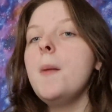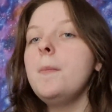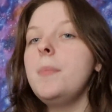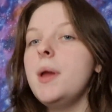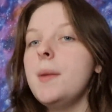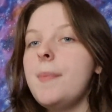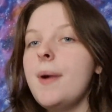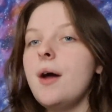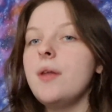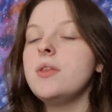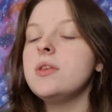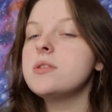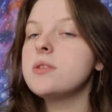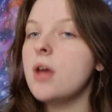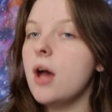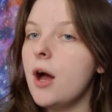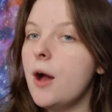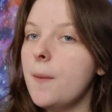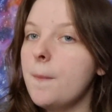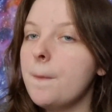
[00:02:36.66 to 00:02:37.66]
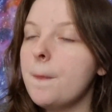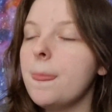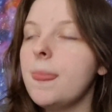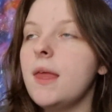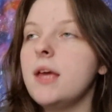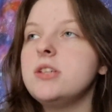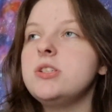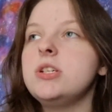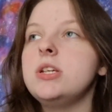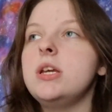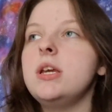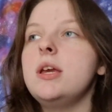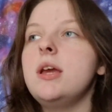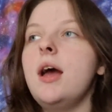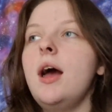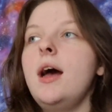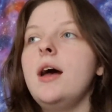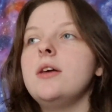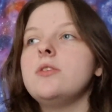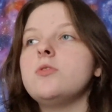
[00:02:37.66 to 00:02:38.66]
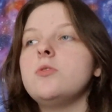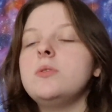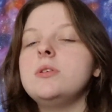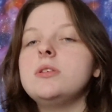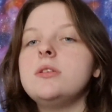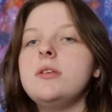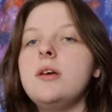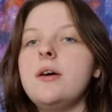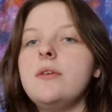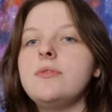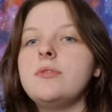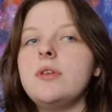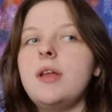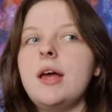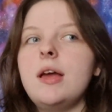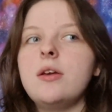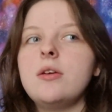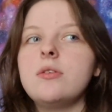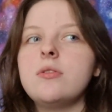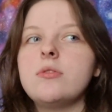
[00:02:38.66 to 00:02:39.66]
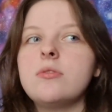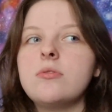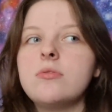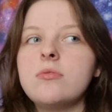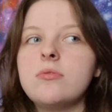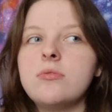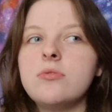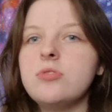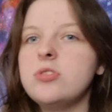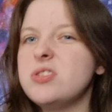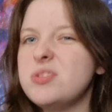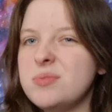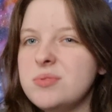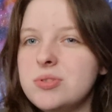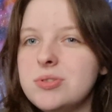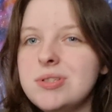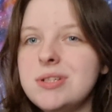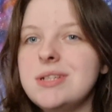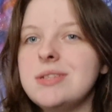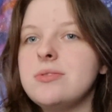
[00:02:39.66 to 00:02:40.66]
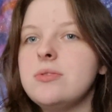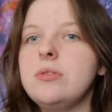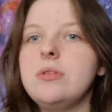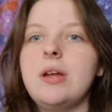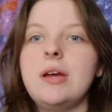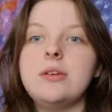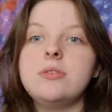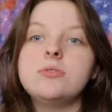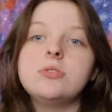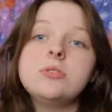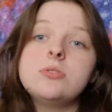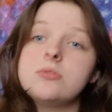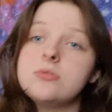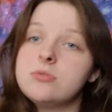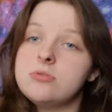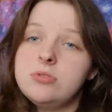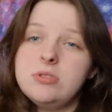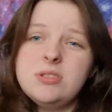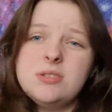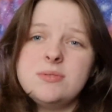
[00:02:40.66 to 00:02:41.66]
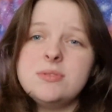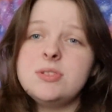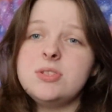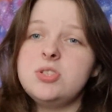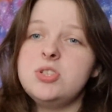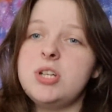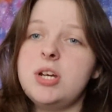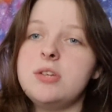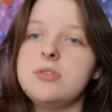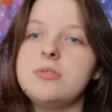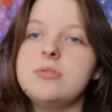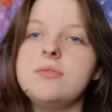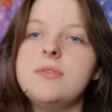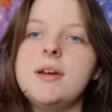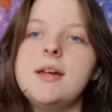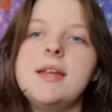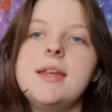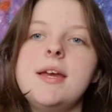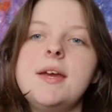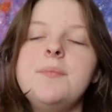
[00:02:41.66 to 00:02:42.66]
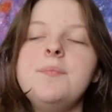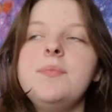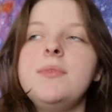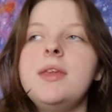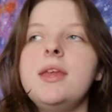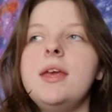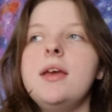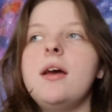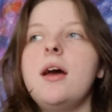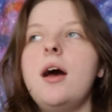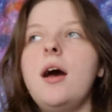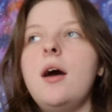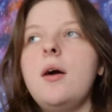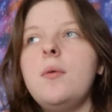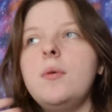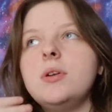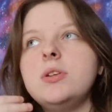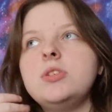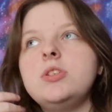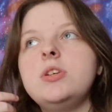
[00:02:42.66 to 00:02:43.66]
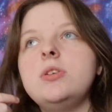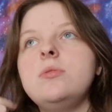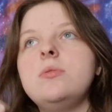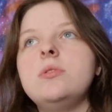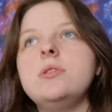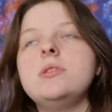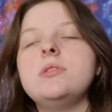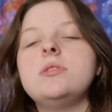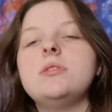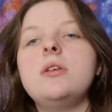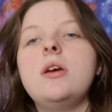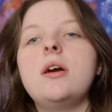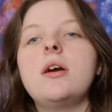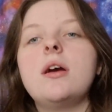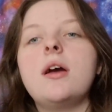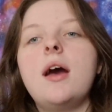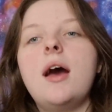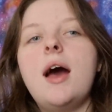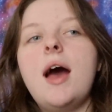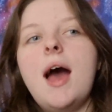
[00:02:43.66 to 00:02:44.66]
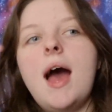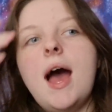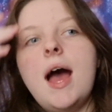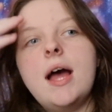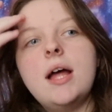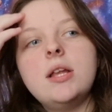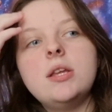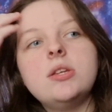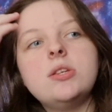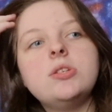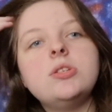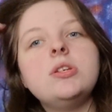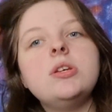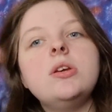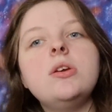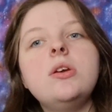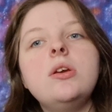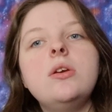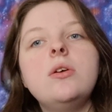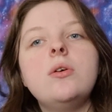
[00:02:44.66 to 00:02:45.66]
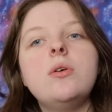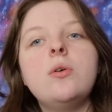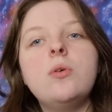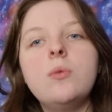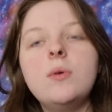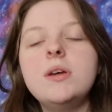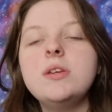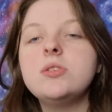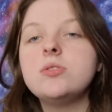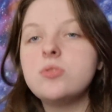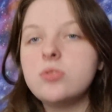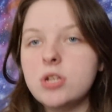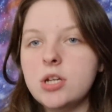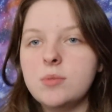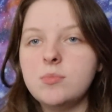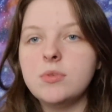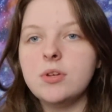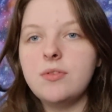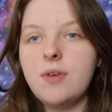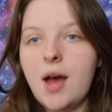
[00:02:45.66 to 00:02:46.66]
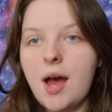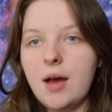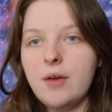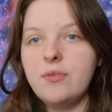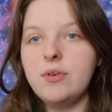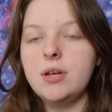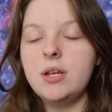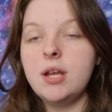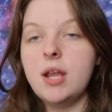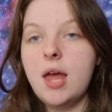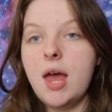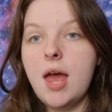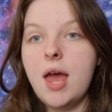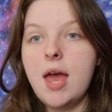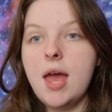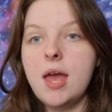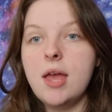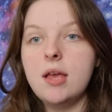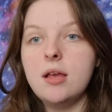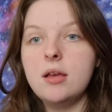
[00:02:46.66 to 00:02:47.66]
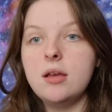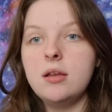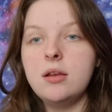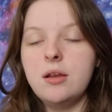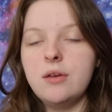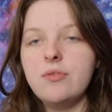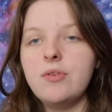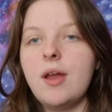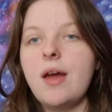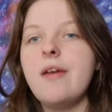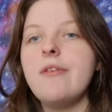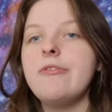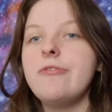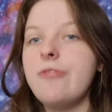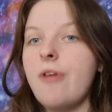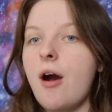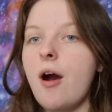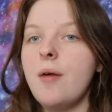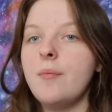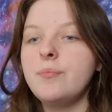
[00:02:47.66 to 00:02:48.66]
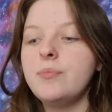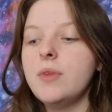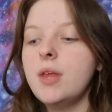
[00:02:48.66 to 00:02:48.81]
be about this girl, and she has always loved like Christmas trees, or like just Christmas in general really, when she was younger, and she always dreamed of having a love light farm,